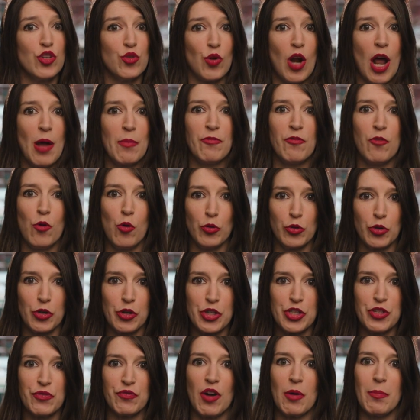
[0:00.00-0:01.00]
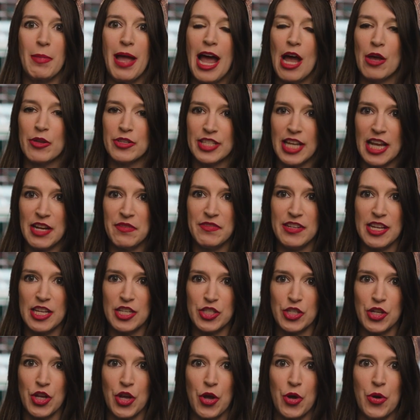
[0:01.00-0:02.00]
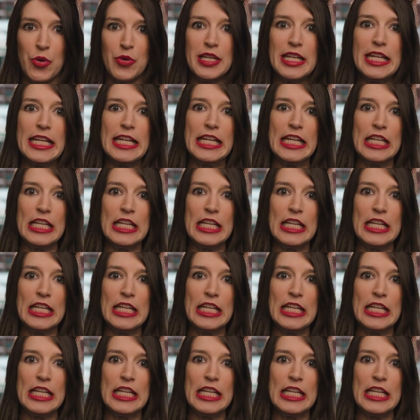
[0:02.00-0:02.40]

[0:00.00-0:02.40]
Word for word: drop folders from outside VS Code